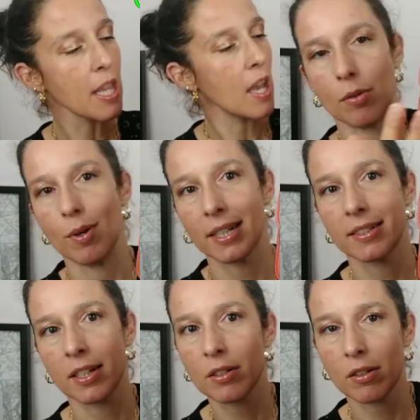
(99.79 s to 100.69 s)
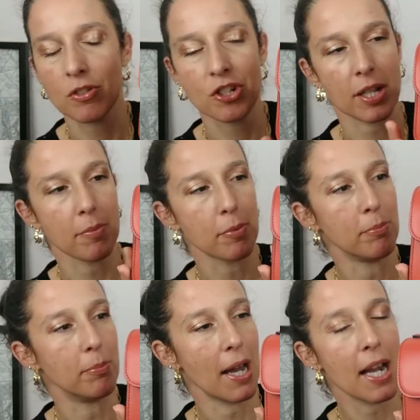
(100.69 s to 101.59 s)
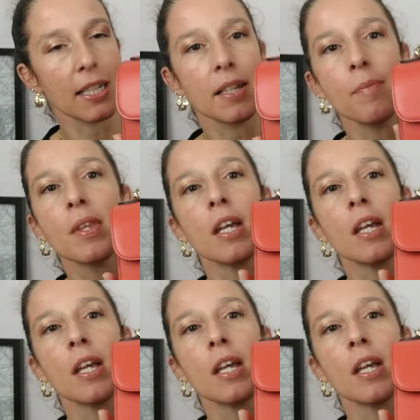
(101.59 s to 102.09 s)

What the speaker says: a rectangular shaped bag.